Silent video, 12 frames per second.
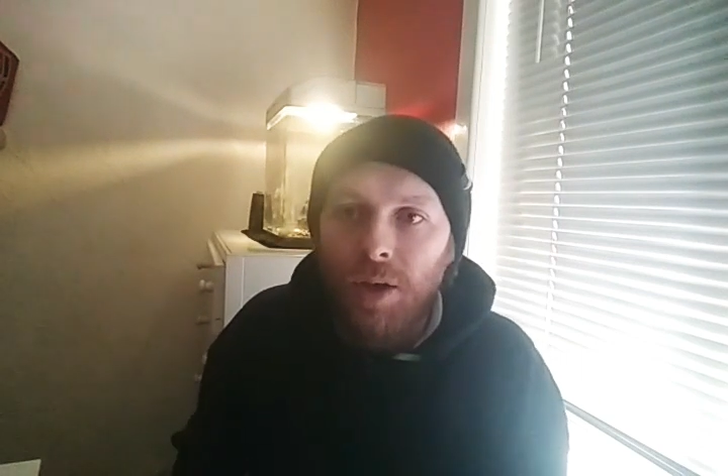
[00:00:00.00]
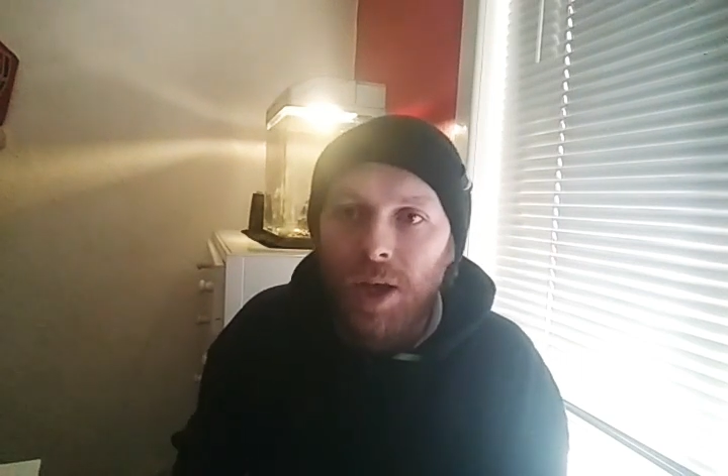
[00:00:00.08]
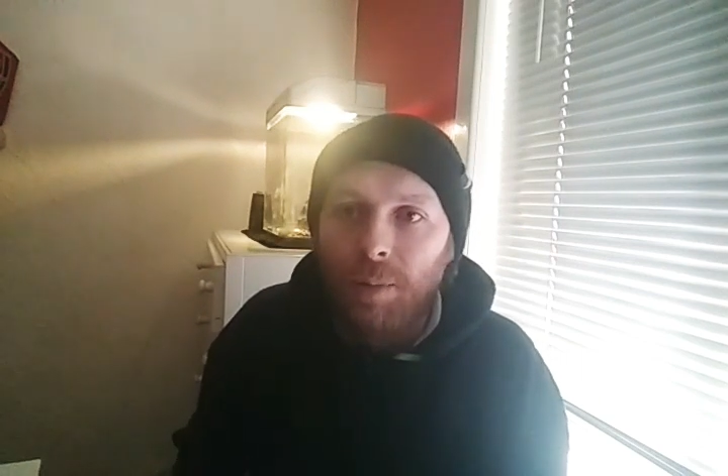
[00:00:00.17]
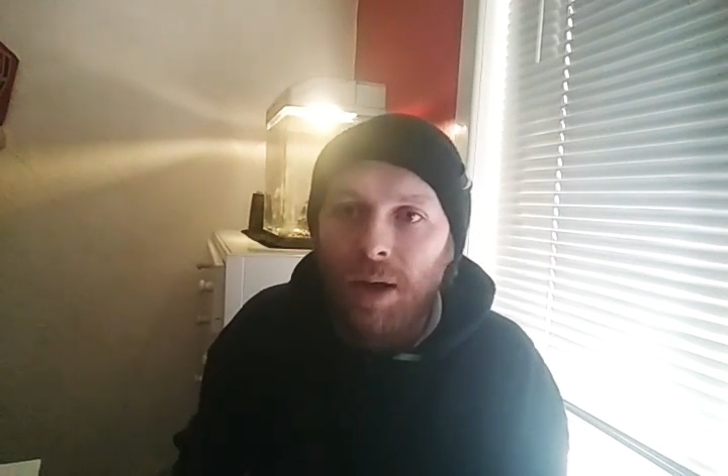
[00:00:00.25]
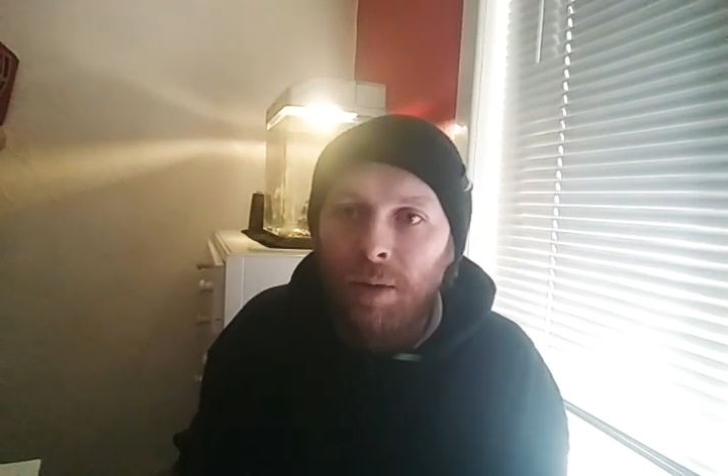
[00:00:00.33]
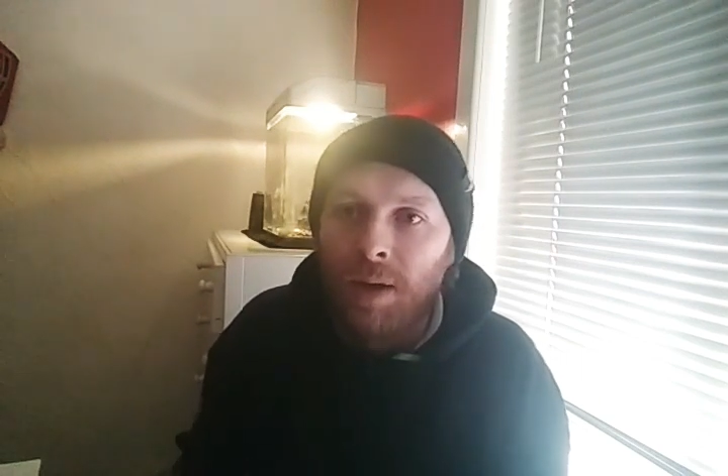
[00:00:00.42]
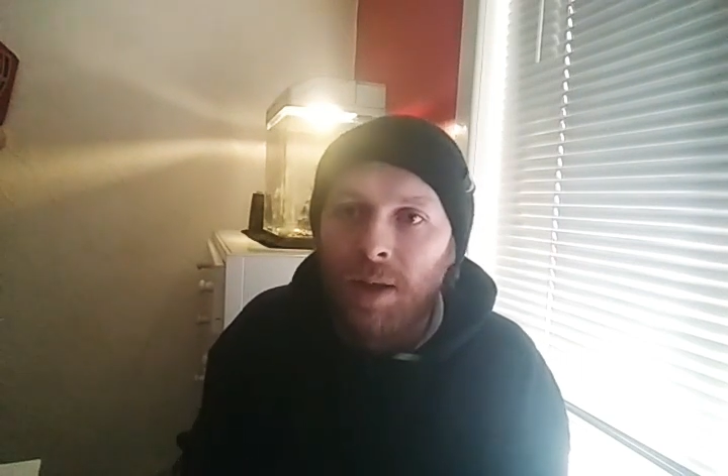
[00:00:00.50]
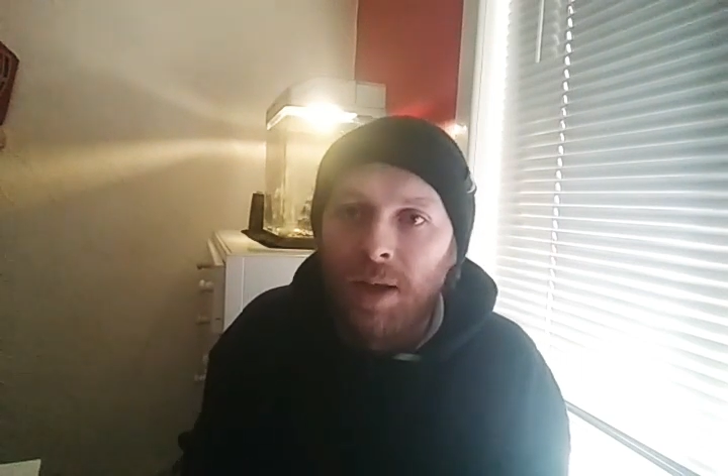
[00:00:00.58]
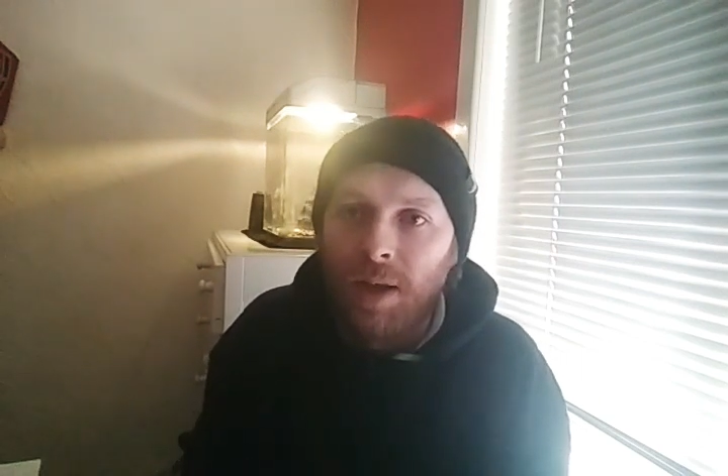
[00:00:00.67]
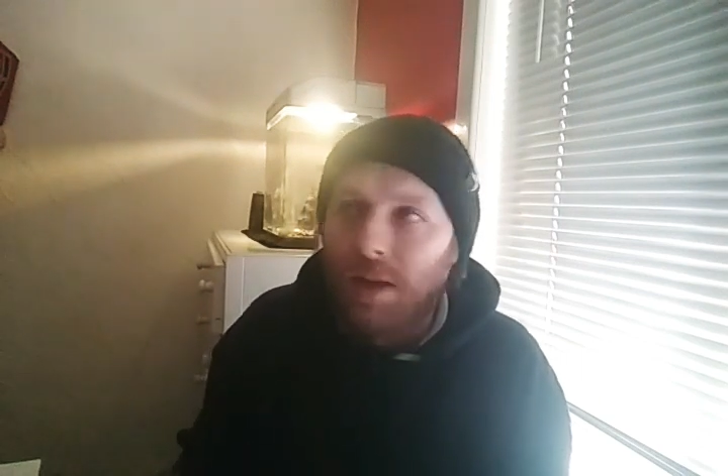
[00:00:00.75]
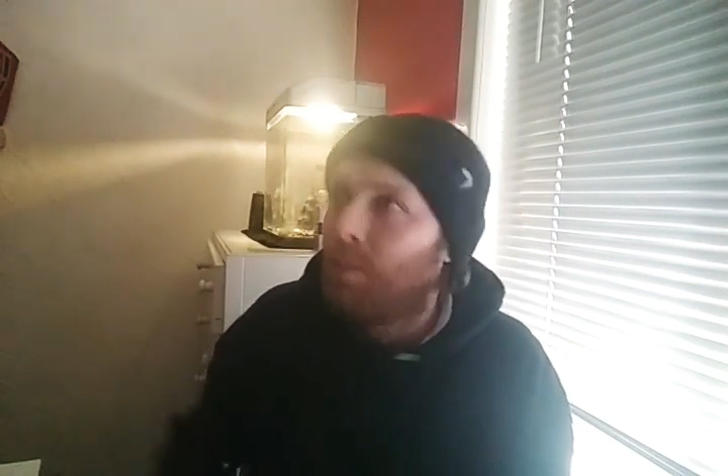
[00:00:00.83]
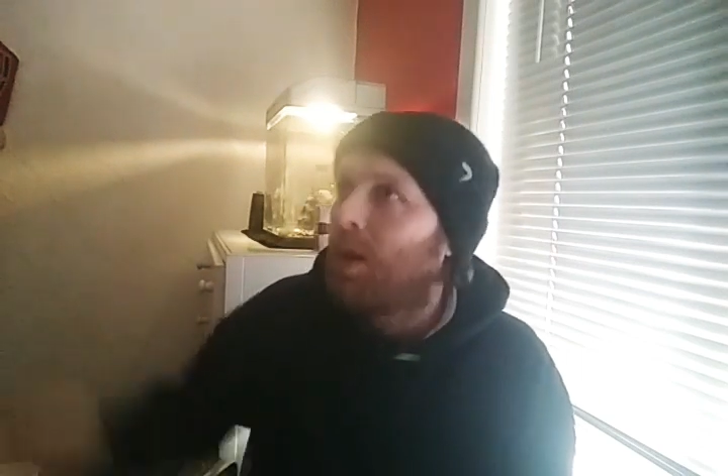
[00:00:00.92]
seeing the
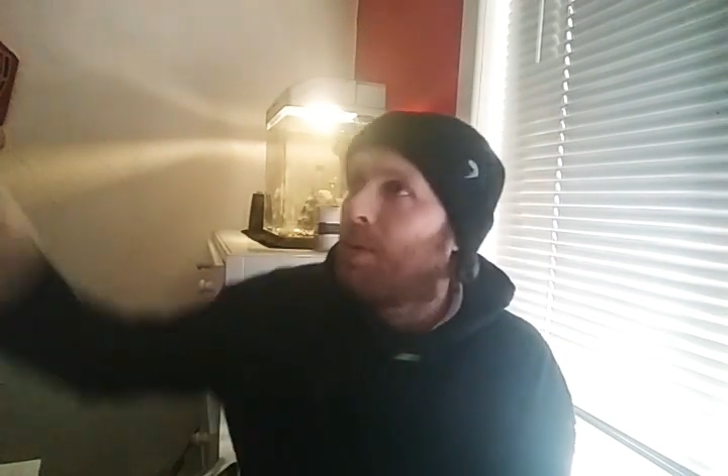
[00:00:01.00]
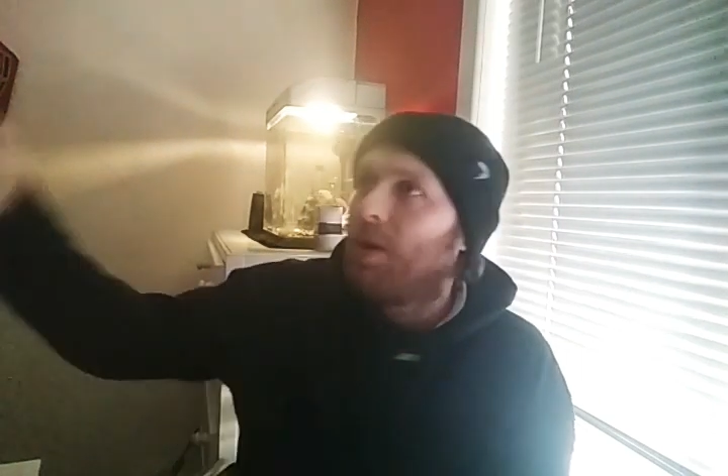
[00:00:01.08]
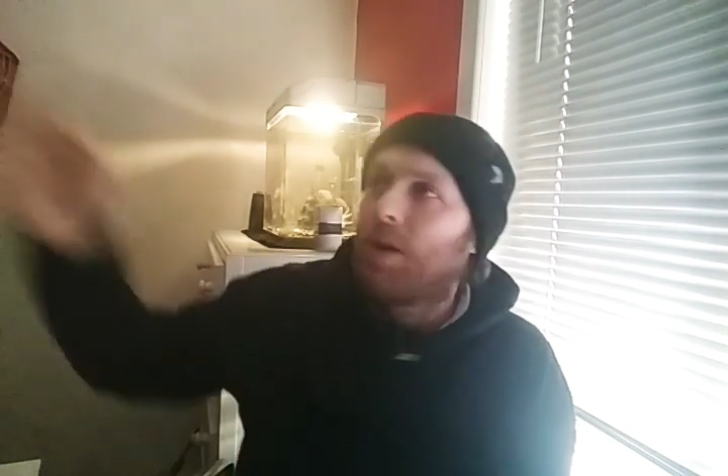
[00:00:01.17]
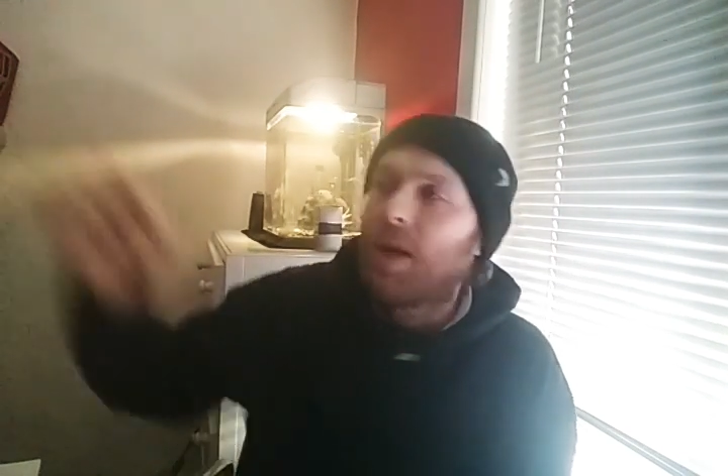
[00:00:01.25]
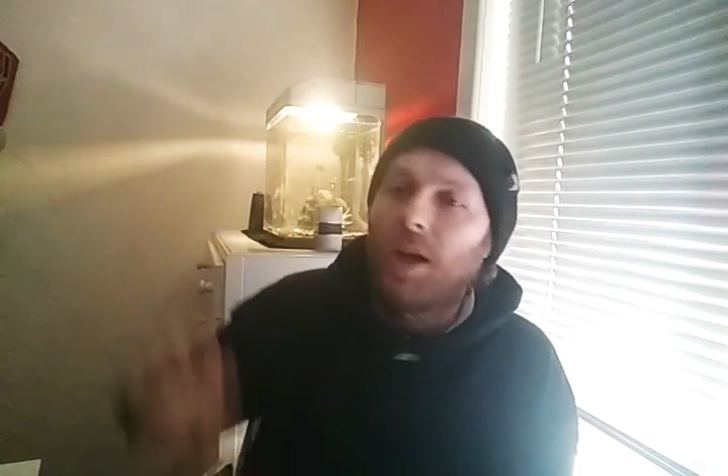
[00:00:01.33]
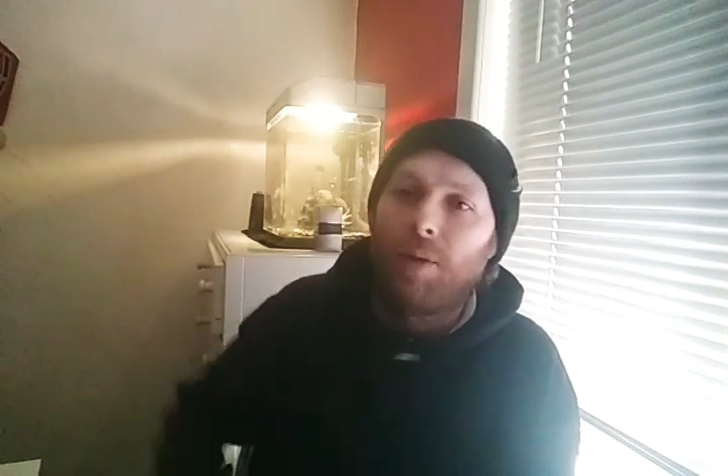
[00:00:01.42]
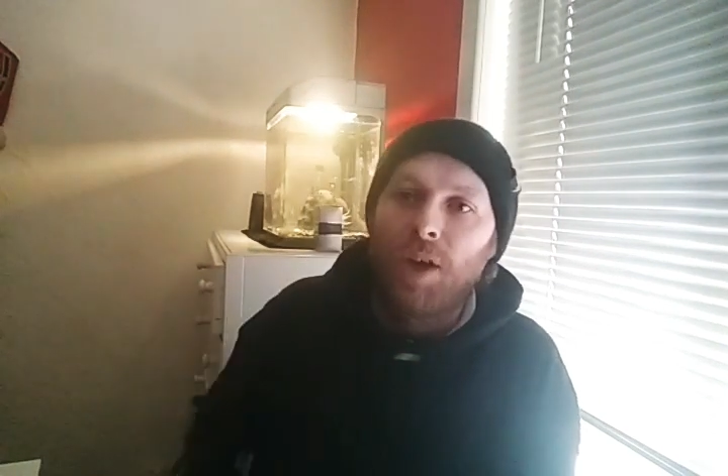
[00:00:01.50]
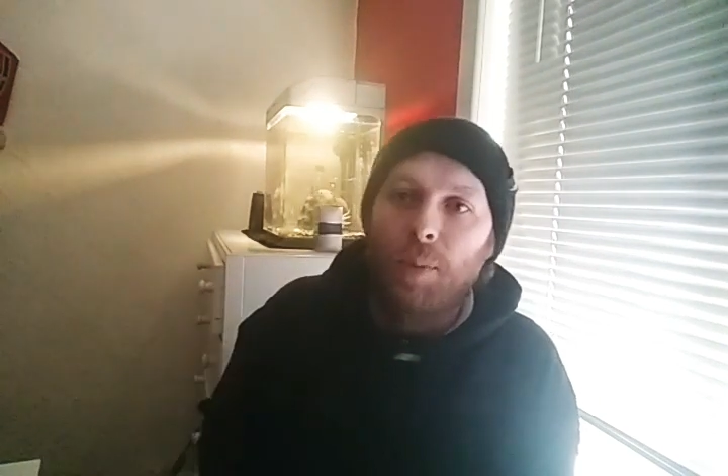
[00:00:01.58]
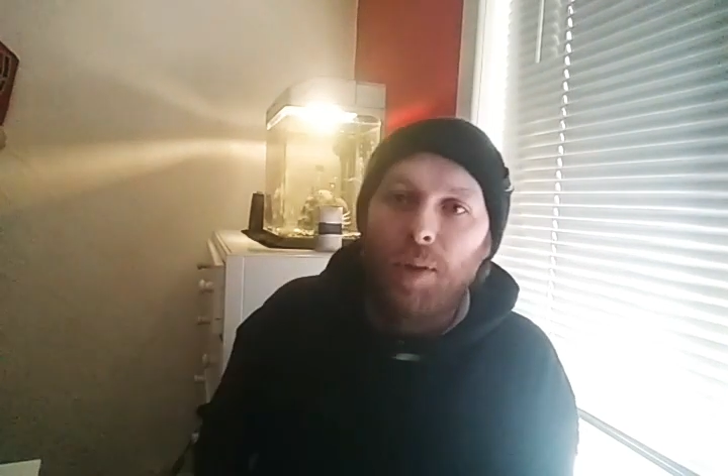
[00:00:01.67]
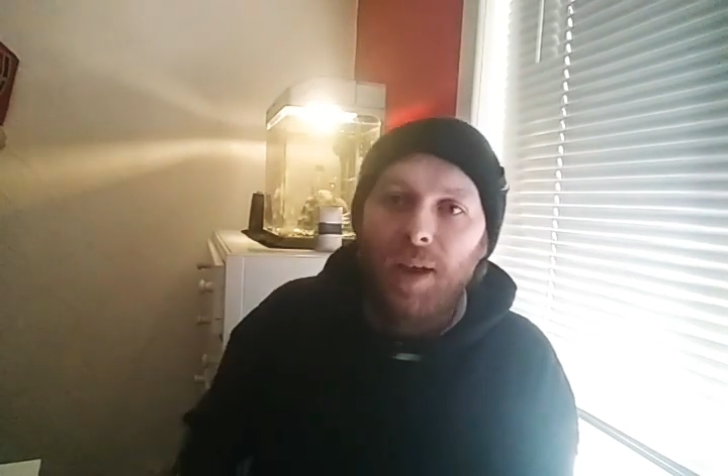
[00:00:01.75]
tits on that bird in aisle